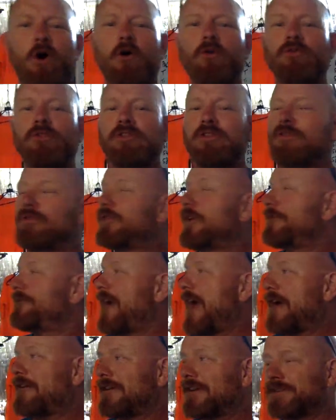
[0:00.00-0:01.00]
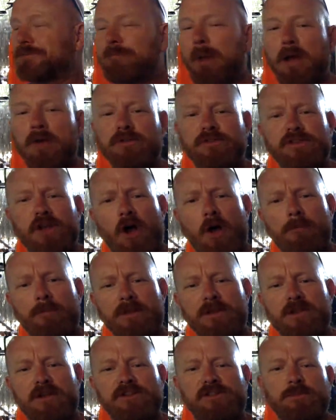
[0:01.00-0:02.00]
on the various boats I've
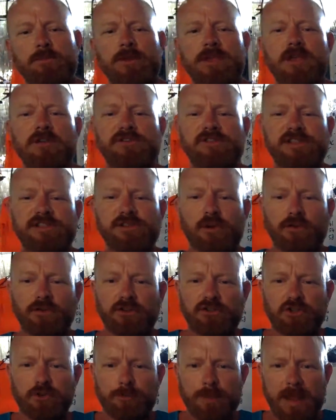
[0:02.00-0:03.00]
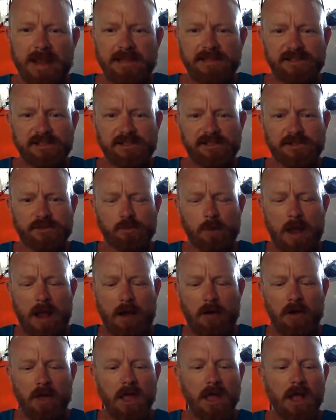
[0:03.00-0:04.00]
been using. We use this on the trapezes as
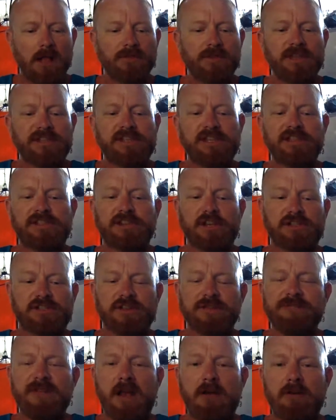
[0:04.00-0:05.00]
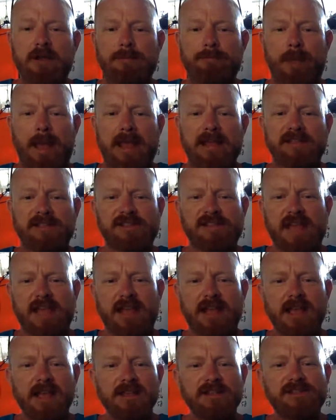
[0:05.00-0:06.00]
well. This is just a very
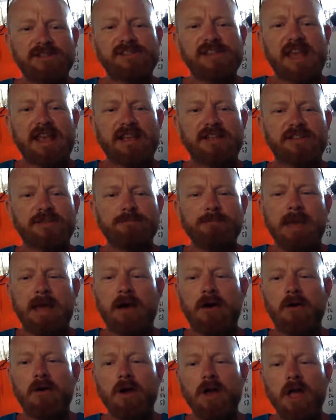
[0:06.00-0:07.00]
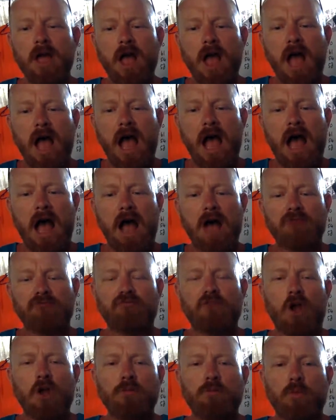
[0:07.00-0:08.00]
basic 6mm
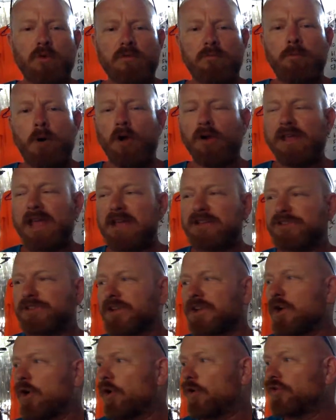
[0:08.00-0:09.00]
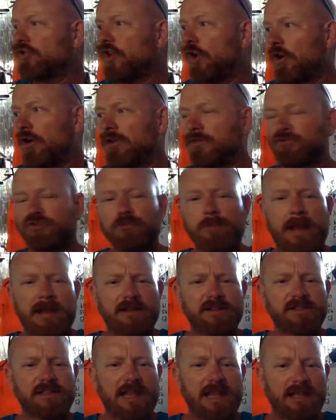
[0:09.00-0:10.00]
rope with polyester core, not
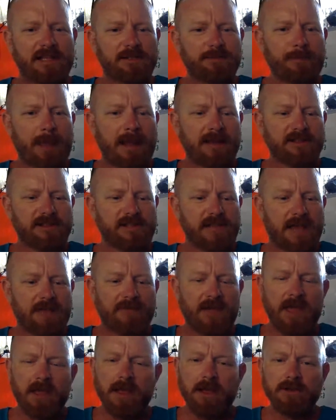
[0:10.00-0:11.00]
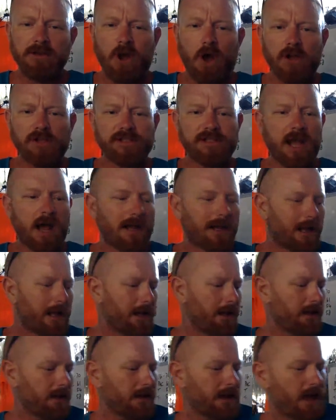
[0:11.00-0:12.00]
tremendously expensive, nice
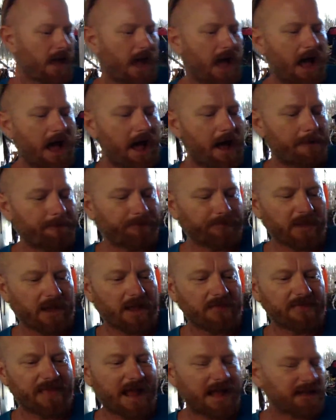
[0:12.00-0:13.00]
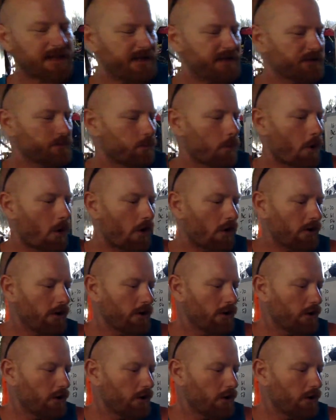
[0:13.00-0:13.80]
colour, and that is what